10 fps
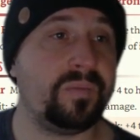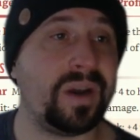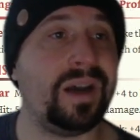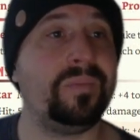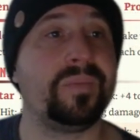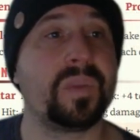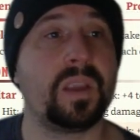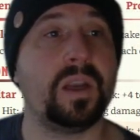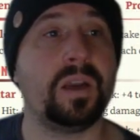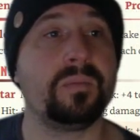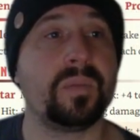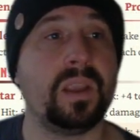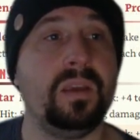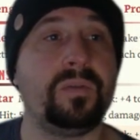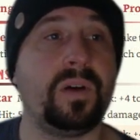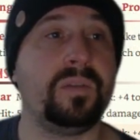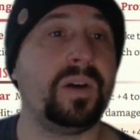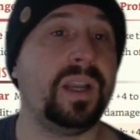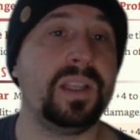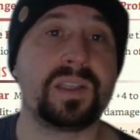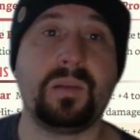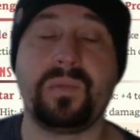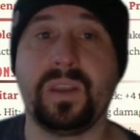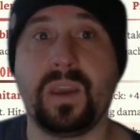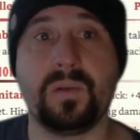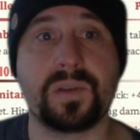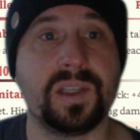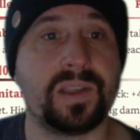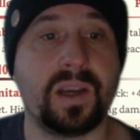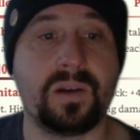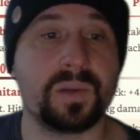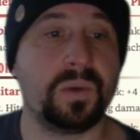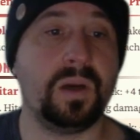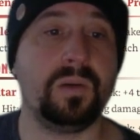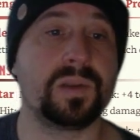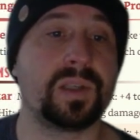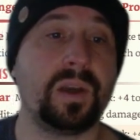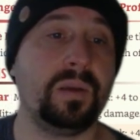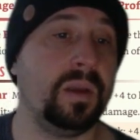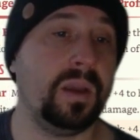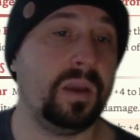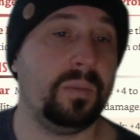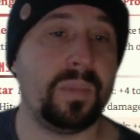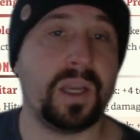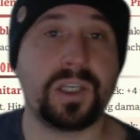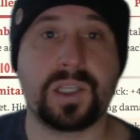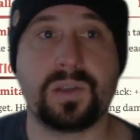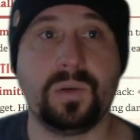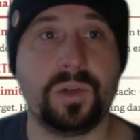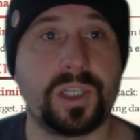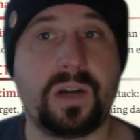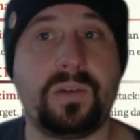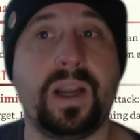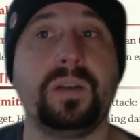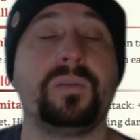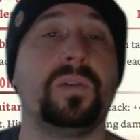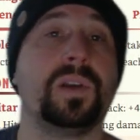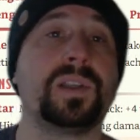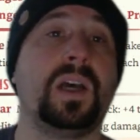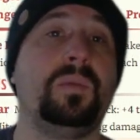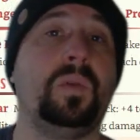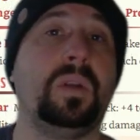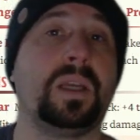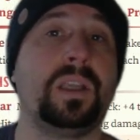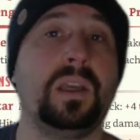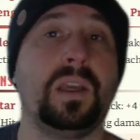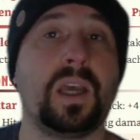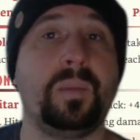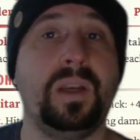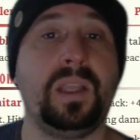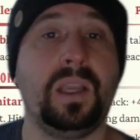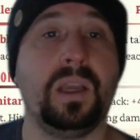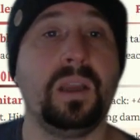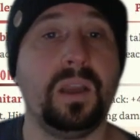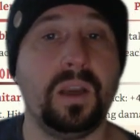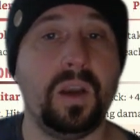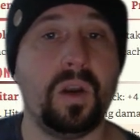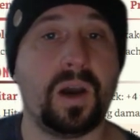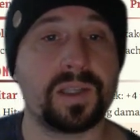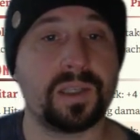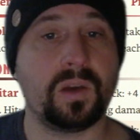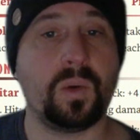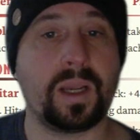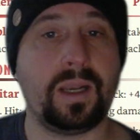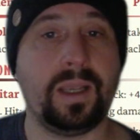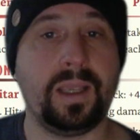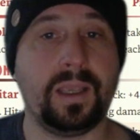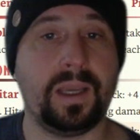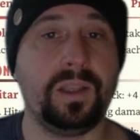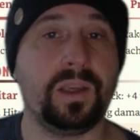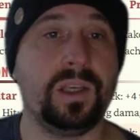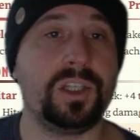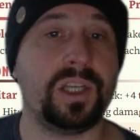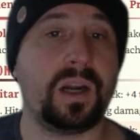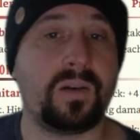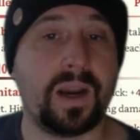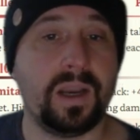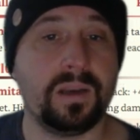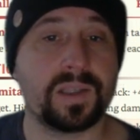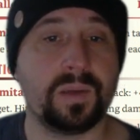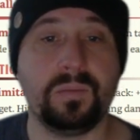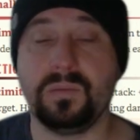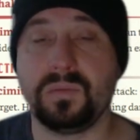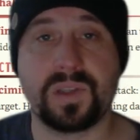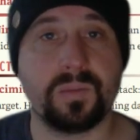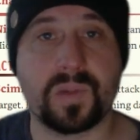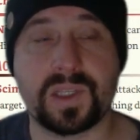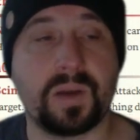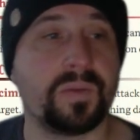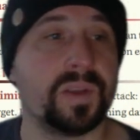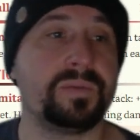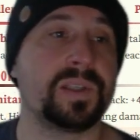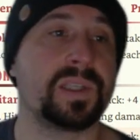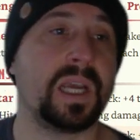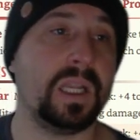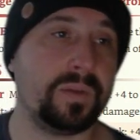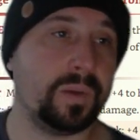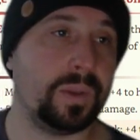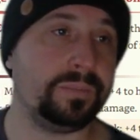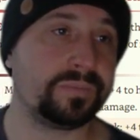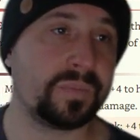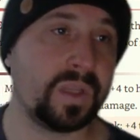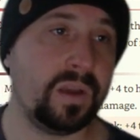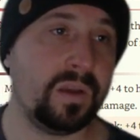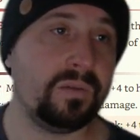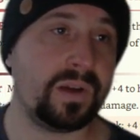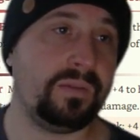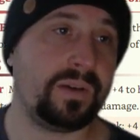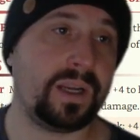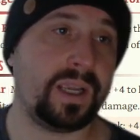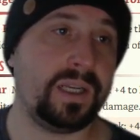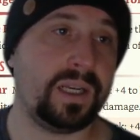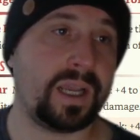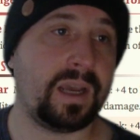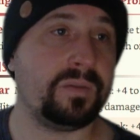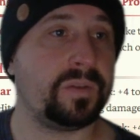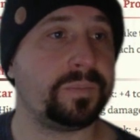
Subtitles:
But, you know, if I need something else, it's there as well. So magic store generator, for example, like you can come in here nice and quickly and you can generate some stuff that's for sale if you want. Very, very handy to have.